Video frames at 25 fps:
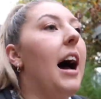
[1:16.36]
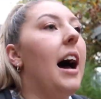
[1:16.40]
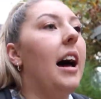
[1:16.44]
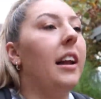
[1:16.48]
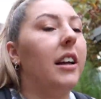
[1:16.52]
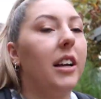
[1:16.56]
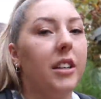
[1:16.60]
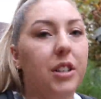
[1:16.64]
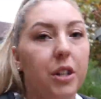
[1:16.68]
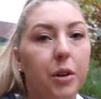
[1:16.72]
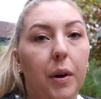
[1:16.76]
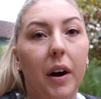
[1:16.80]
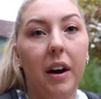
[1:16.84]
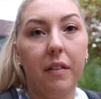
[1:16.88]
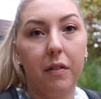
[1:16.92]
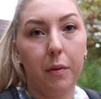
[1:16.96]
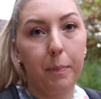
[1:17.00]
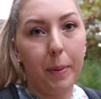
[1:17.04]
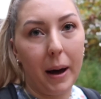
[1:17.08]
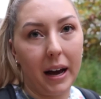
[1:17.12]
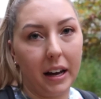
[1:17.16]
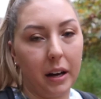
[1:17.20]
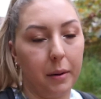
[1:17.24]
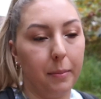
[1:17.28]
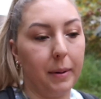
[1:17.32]
and I do have a
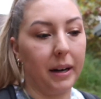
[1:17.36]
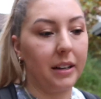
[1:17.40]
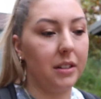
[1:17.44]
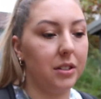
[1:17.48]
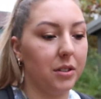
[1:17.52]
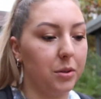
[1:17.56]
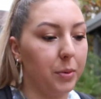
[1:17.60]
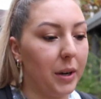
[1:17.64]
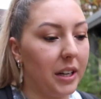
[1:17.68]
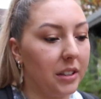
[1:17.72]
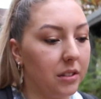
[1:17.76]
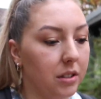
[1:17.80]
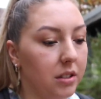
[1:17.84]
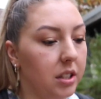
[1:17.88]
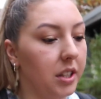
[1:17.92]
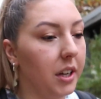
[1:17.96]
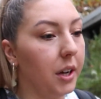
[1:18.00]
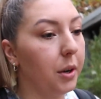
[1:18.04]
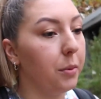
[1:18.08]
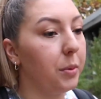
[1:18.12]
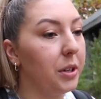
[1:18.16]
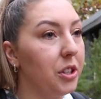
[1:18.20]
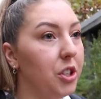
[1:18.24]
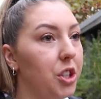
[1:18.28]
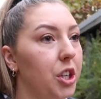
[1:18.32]
Peckermack as well,
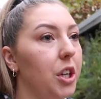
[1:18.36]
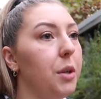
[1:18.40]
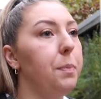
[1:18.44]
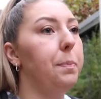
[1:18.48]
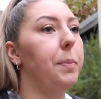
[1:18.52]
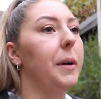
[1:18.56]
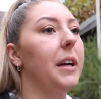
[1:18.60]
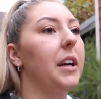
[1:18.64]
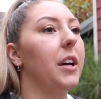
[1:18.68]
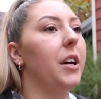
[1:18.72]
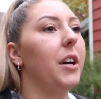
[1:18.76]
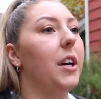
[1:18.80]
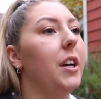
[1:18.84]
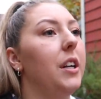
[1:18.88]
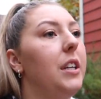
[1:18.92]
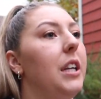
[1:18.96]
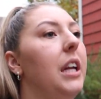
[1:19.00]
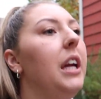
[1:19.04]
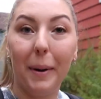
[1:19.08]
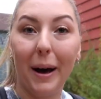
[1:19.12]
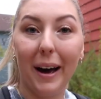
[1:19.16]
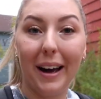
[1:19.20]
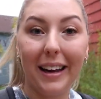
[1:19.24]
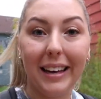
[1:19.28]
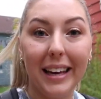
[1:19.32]
so we should be good.
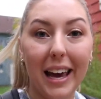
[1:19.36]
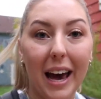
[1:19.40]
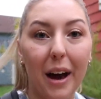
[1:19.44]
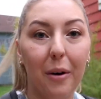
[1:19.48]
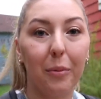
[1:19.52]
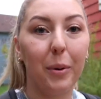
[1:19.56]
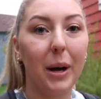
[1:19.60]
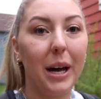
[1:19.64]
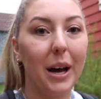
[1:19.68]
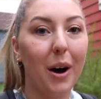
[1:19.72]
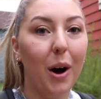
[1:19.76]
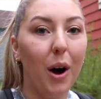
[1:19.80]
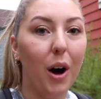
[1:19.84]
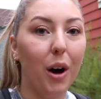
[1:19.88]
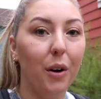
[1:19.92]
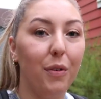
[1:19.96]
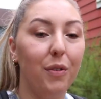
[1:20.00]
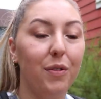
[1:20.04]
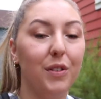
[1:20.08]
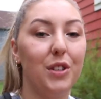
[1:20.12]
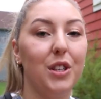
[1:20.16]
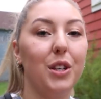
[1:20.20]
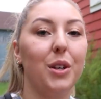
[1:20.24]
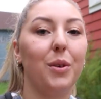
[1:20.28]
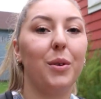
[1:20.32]
But yeah, we're off
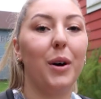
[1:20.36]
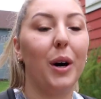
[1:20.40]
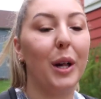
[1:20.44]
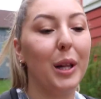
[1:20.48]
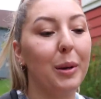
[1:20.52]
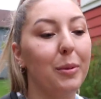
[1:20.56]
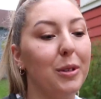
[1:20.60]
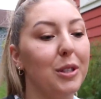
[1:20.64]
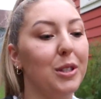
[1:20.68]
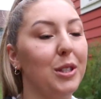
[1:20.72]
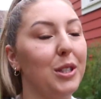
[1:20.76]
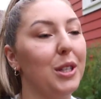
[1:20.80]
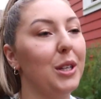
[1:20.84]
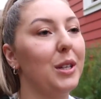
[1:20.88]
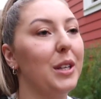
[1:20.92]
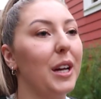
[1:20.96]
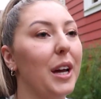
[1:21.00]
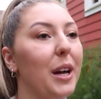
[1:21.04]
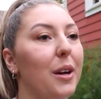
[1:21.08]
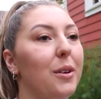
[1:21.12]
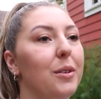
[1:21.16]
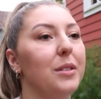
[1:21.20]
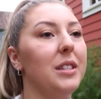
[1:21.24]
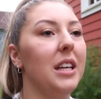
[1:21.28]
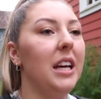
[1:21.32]
to Hollywood
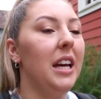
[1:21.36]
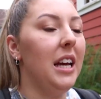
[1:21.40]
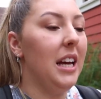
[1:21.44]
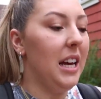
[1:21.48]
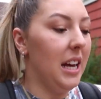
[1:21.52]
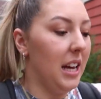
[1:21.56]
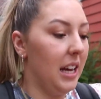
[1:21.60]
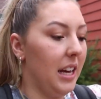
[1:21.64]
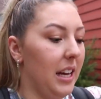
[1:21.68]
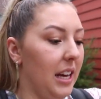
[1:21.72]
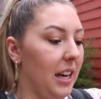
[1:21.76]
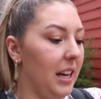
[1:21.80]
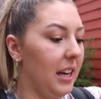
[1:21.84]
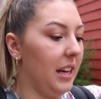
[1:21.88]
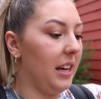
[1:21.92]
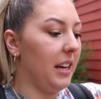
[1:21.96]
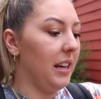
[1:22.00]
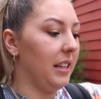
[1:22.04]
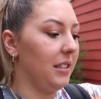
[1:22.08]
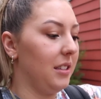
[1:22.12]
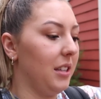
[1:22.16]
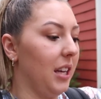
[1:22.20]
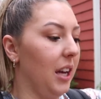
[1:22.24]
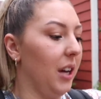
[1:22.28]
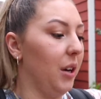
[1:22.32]
Studios. It
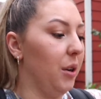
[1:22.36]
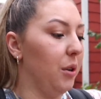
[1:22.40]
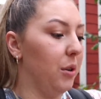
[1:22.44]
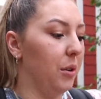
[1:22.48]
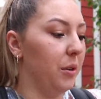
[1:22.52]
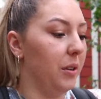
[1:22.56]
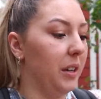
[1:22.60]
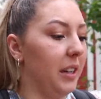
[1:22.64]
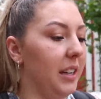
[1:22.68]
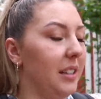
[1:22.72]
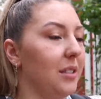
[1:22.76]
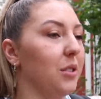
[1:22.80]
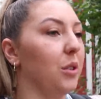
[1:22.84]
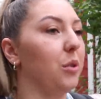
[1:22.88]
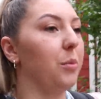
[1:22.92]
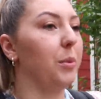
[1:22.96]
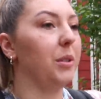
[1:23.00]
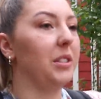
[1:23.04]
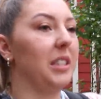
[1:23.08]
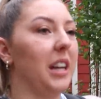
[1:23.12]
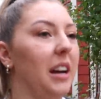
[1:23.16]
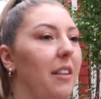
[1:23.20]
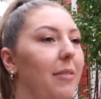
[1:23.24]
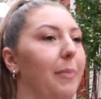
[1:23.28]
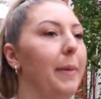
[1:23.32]
is, oh, it's
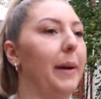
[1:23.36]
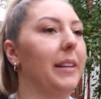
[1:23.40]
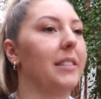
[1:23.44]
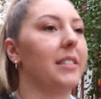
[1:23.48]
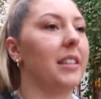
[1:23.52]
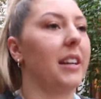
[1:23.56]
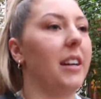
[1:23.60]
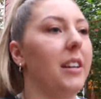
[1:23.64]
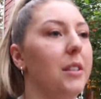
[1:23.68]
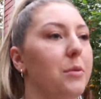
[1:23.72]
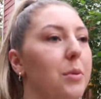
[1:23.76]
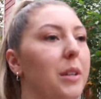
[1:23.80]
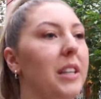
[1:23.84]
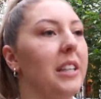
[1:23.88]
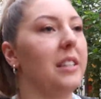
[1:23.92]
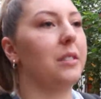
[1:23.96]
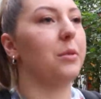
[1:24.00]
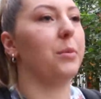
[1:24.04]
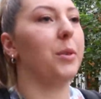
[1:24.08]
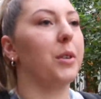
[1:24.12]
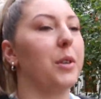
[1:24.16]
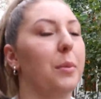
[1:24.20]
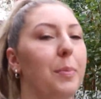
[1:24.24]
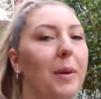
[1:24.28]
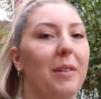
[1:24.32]
almost 8:30, guys. We need
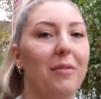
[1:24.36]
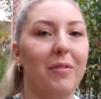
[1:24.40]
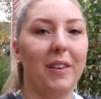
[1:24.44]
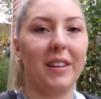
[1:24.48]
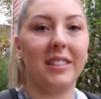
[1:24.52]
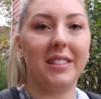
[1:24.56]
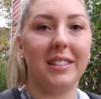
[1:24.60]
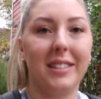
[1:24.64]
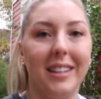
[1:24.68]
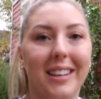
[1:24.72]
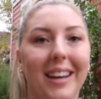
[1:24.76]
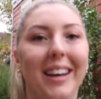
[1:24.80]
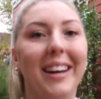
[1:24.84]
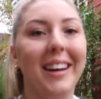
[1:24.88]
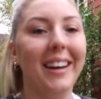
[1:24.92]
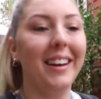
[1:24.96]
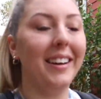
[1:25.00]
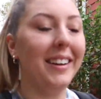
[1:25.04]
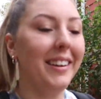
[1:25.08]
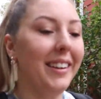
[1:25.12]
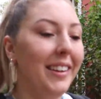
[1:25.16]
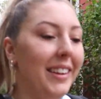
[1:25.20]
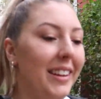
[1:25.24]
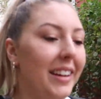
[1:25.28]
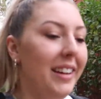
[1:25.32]
to walk a bit faster.
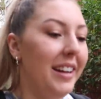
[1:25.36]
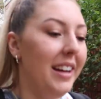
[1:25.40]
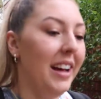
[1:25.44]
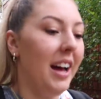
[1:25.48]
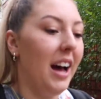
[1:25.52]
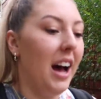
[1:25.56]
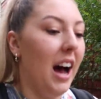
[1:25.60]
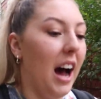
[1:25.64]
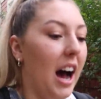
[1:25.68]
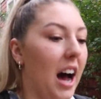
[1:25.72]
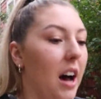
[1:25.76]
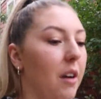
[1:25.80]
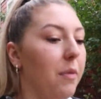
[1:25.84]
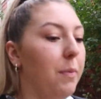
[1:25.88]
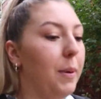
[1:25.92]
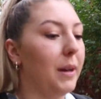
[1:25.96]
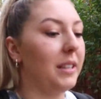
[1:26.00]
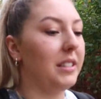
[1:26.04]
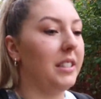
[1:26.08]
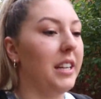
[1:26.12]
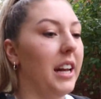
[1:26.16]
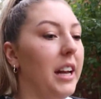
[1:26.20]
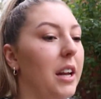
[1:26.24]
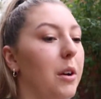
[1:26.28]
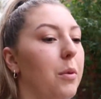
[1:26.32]

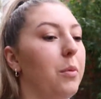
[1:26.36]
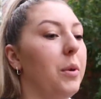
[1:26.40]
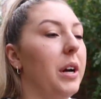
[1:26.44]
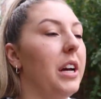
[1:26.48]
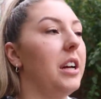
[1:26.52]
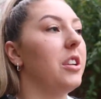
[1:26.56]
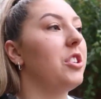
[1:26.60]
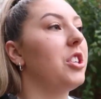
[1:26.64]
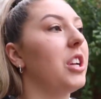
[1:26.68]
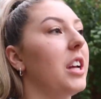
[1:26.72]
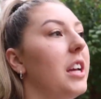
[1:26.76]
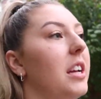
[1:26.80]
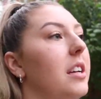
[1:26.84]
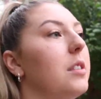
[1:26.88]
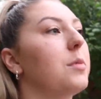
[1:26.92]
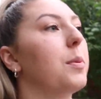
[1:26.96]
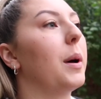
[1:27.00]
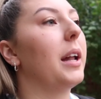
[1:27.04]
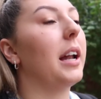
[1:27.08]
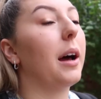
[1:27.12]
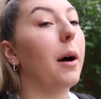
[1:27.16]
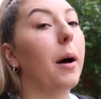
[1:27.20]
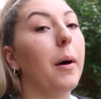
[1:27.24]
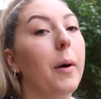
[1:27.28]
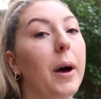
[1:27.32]
8:30, which is
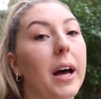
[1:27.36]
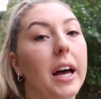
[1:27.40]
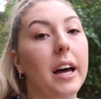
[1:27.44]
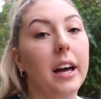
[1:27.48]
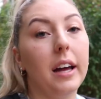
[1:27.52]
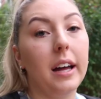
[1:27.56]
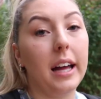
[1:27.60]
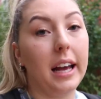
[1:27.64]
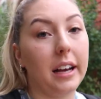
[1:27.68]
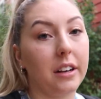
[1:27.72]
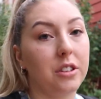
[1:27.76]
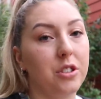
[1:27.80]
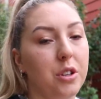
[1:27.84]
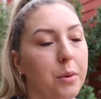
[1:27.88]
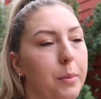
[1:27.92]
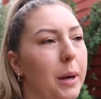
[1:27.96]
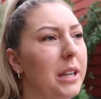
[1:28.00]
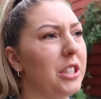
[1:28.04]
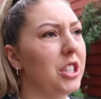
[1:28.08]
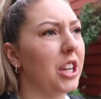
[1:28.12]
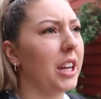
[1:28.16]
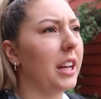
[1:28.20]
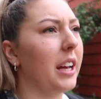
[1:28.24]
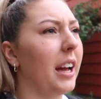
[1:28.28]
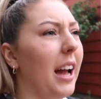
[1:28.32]
when our extra
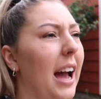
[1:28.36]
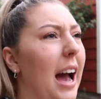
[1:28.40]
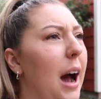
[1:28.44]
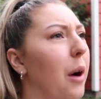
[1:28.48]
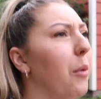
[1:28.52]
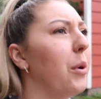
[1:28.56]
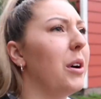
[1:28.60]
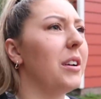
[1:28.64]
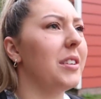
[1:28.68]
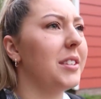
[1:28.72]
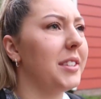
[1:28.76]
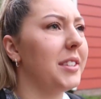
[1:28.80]
magic hour